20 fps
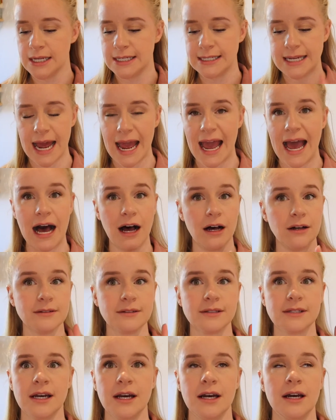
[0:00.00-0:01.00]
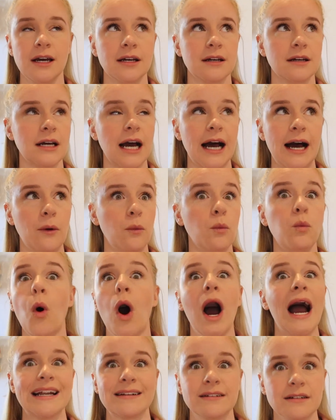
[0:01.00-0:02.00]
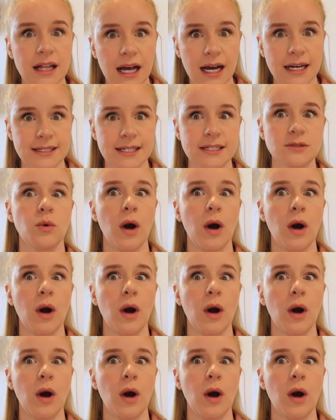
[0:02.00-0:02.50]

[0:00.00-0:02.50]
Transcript: towels, wine glasses.